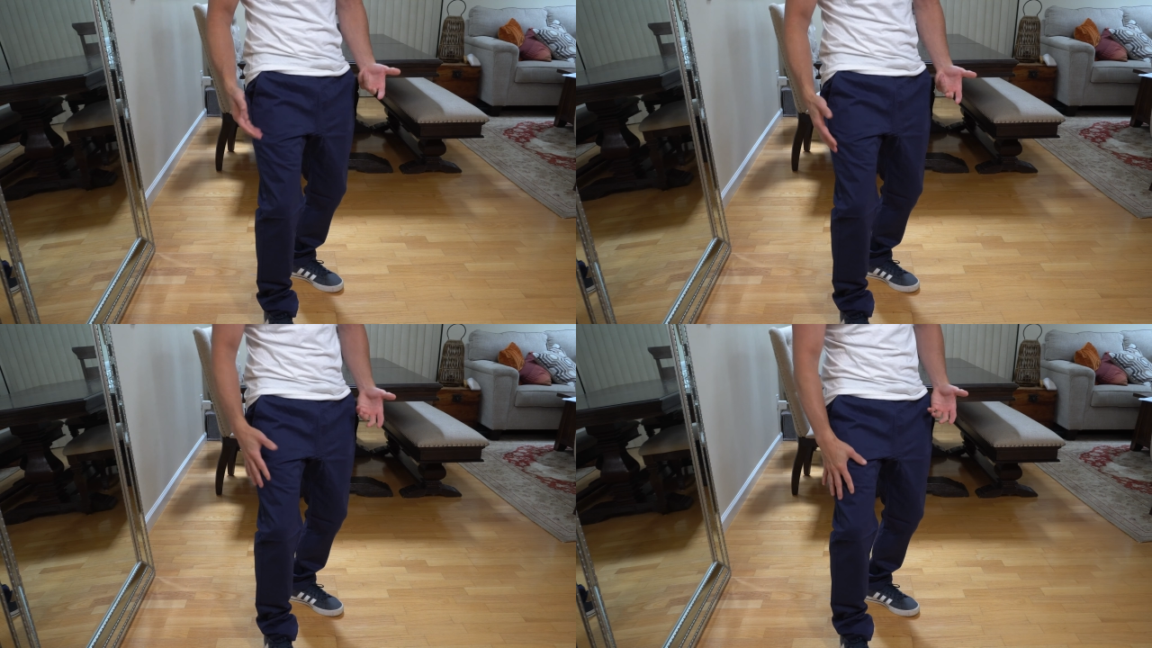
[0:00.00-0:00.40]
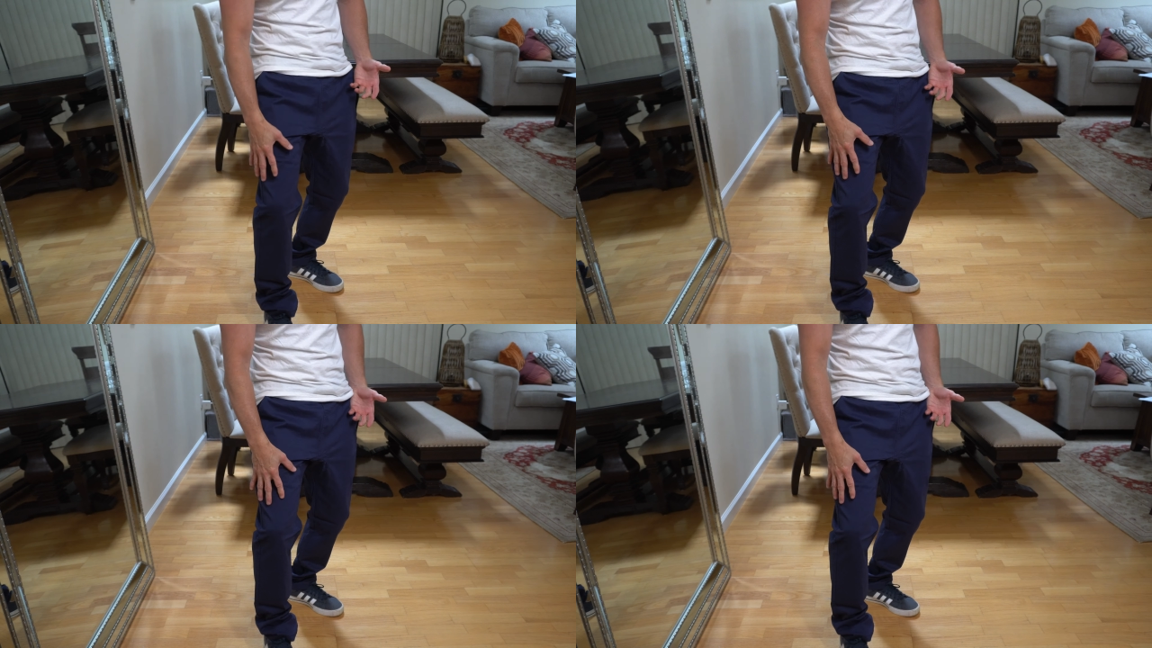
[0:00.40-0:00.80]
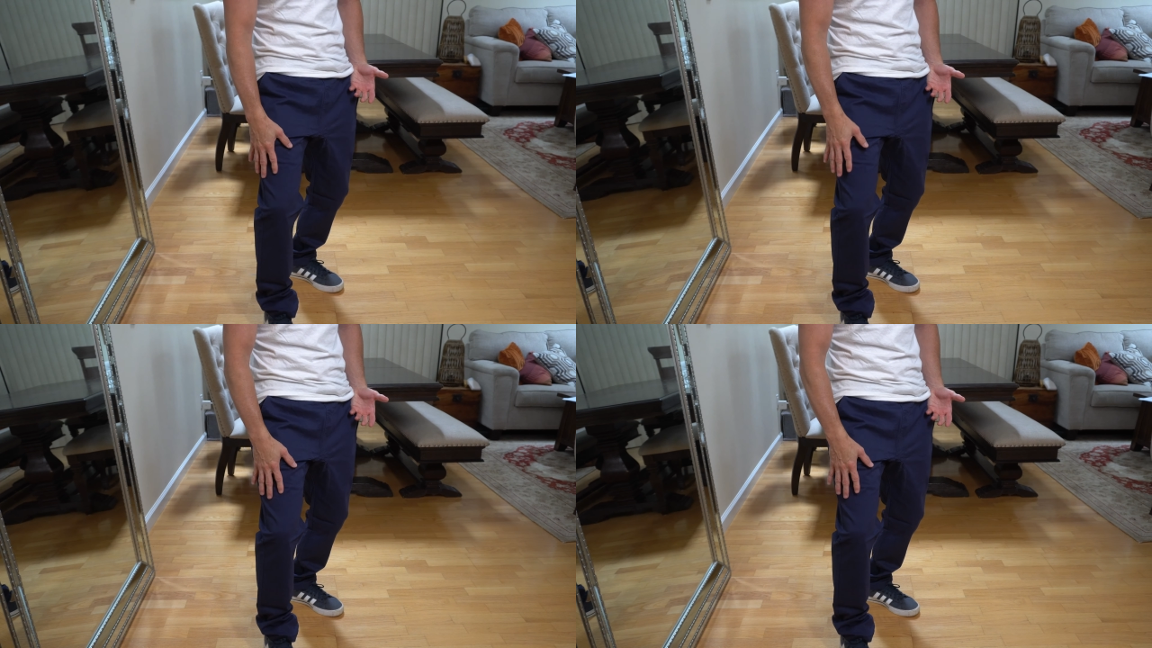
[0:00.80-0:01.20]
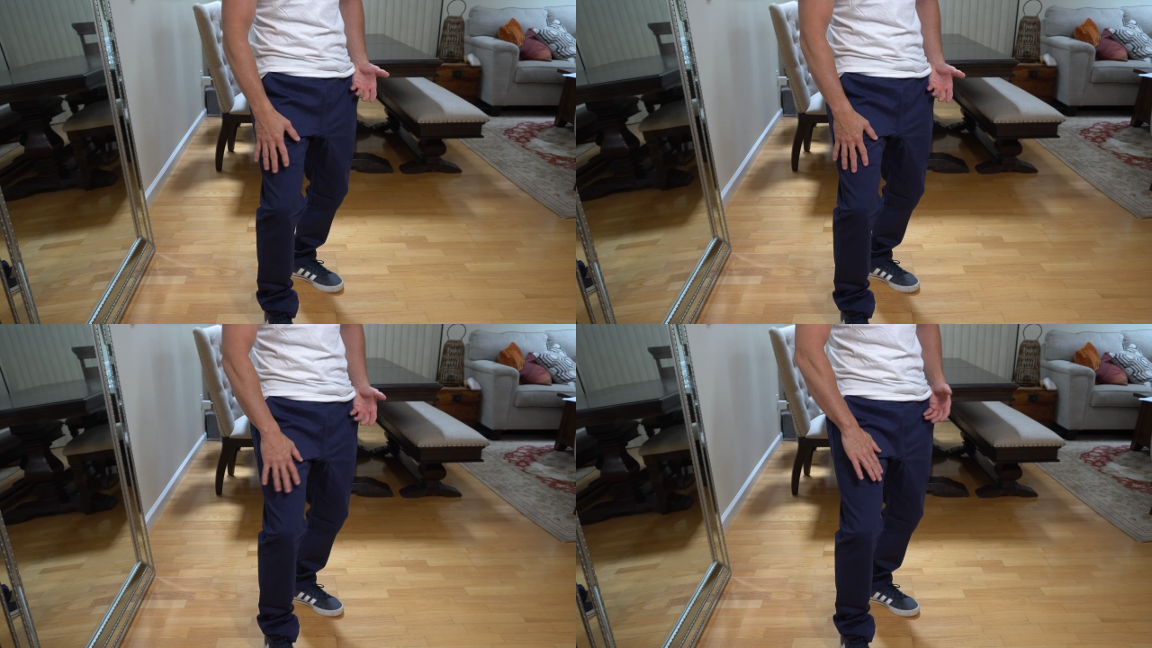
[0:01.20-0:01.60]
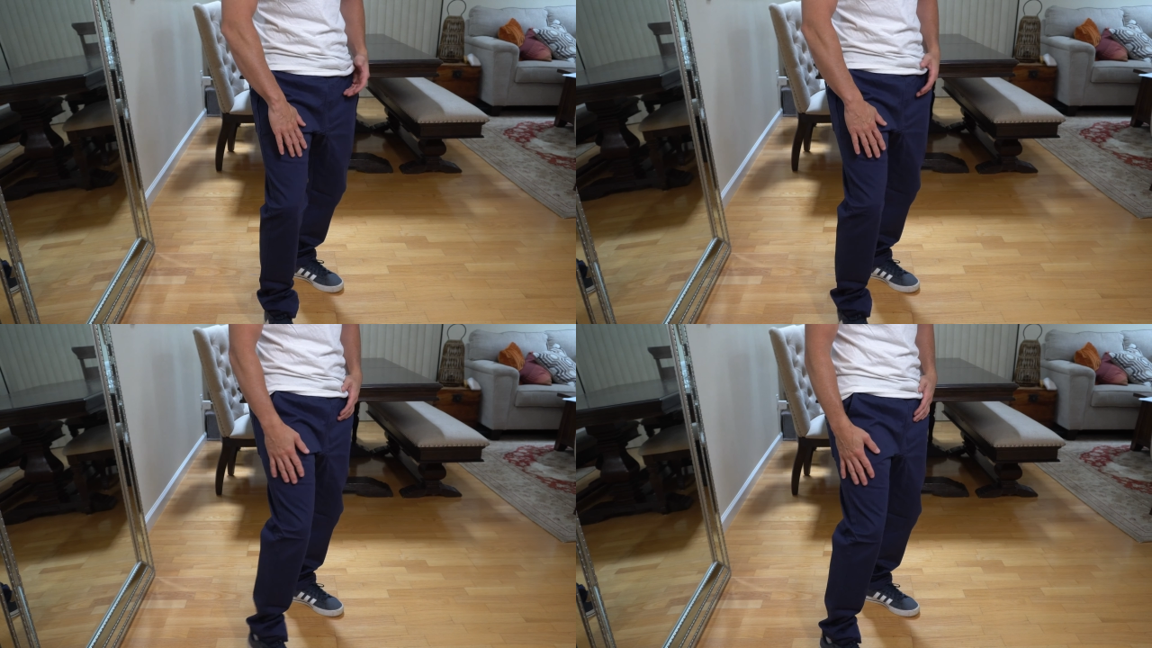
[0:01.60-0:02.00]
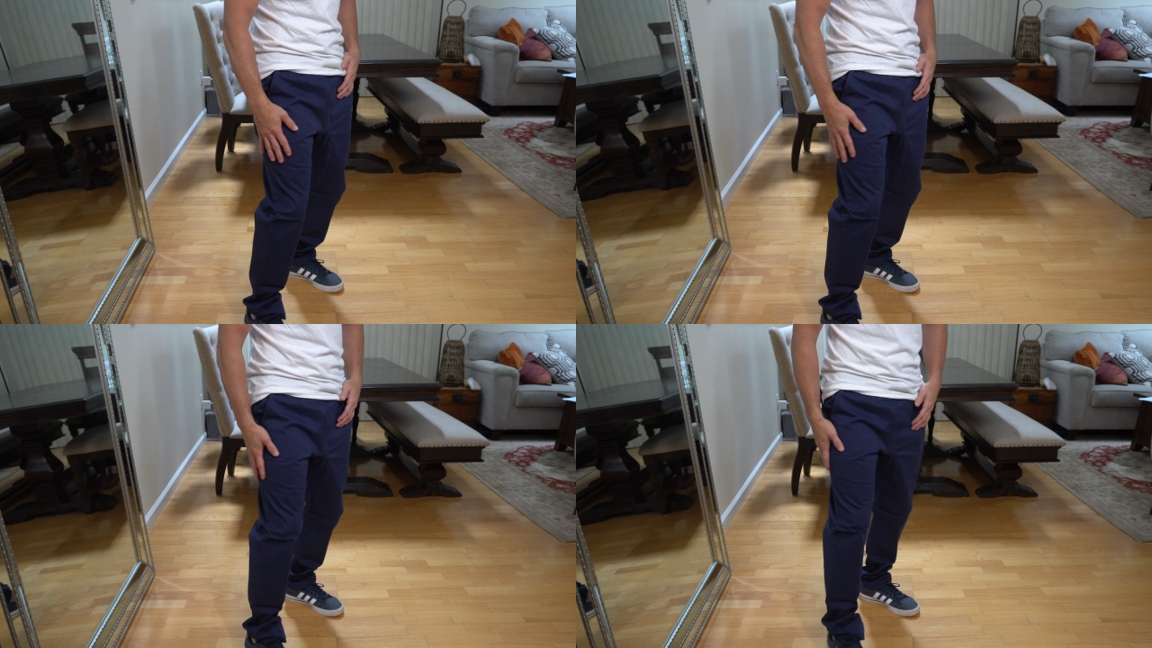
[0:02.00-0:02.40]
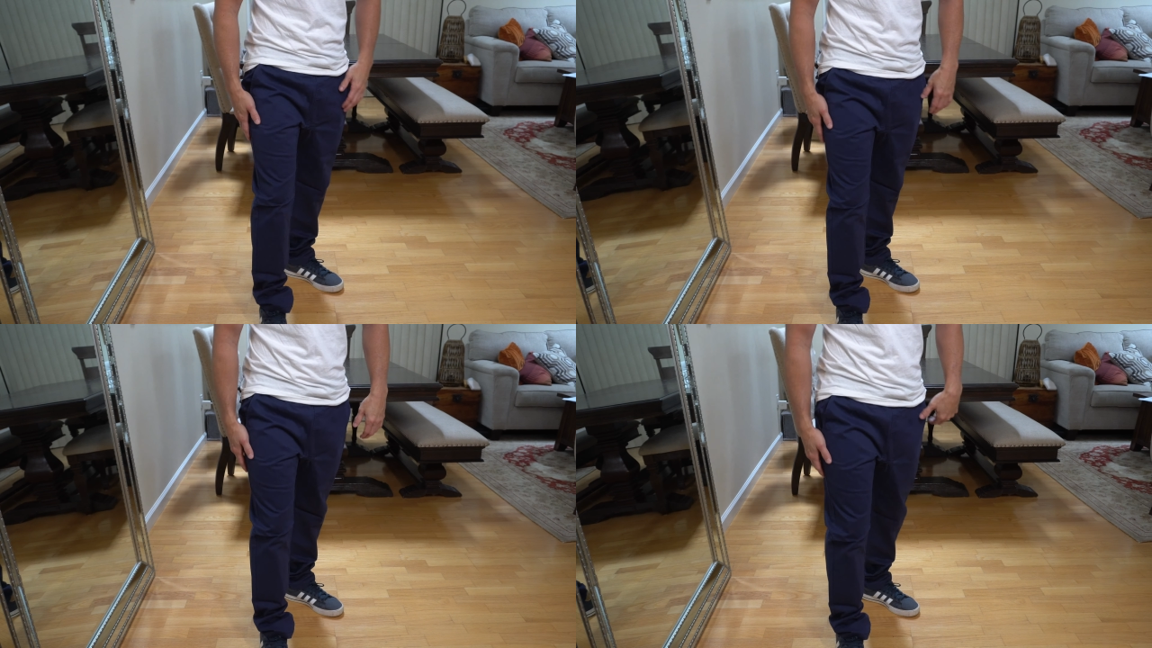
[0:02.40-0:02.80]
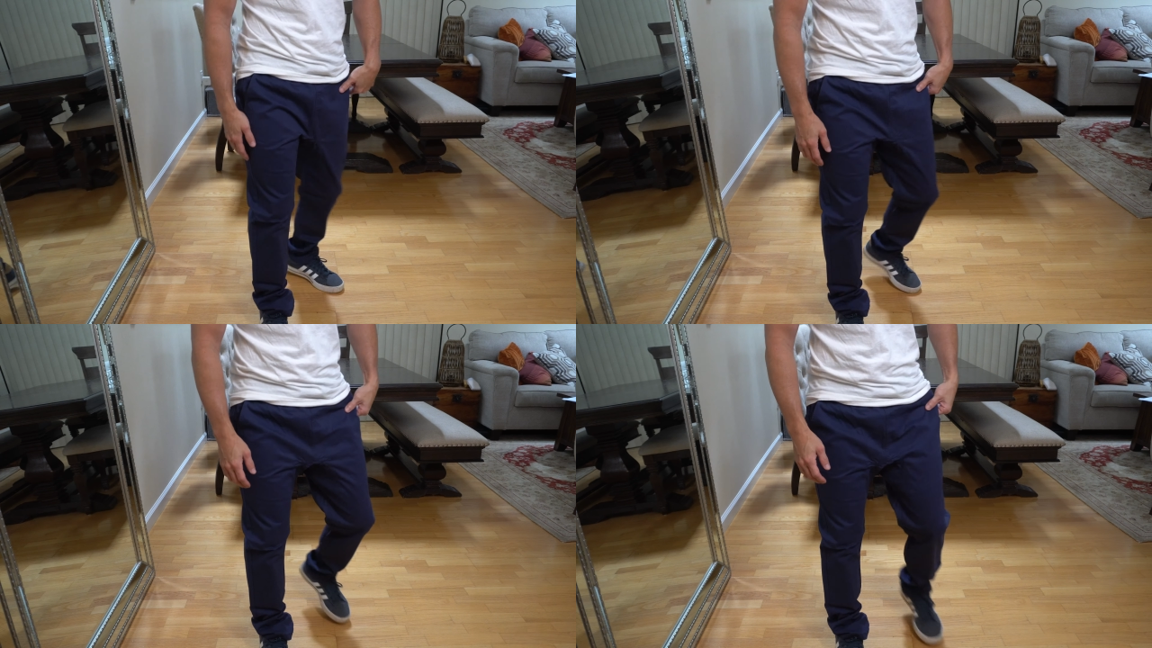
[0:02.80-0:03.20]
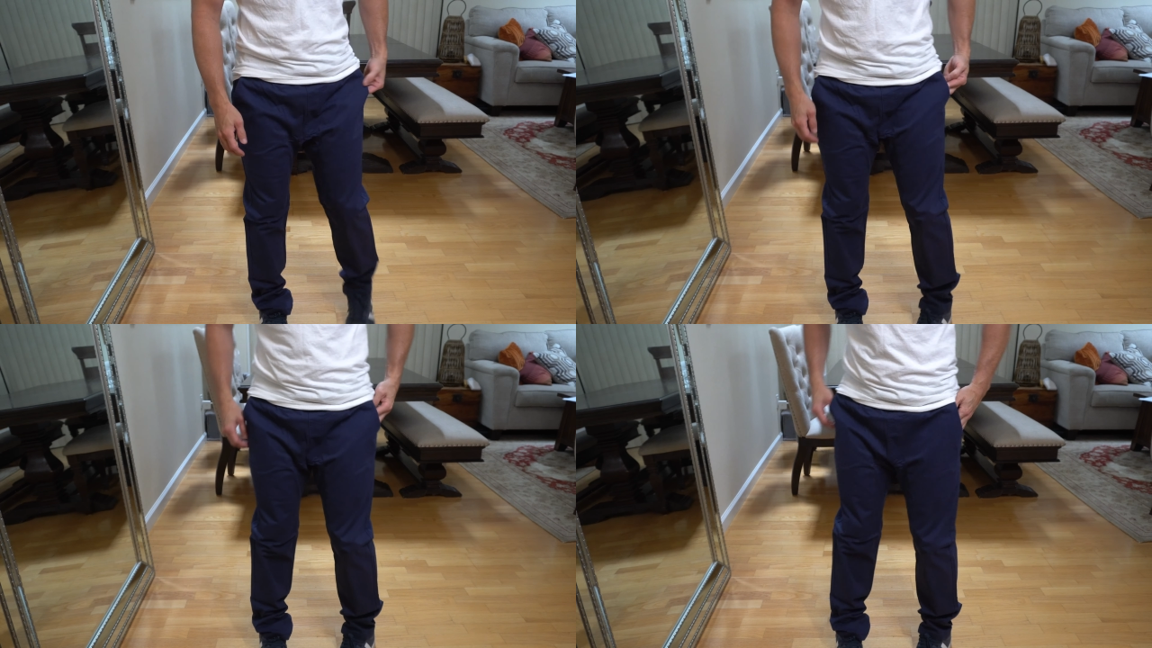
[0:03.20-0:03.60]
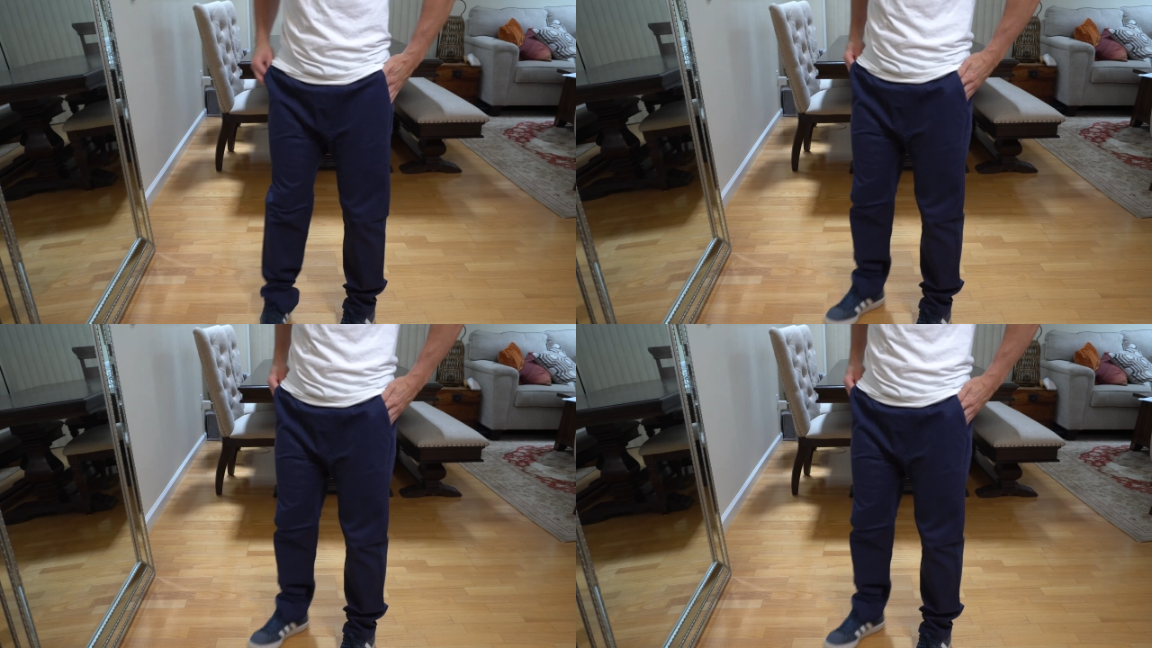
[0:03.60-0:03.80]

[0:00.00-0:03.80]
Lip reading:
No face is visible, so there are no lips to read.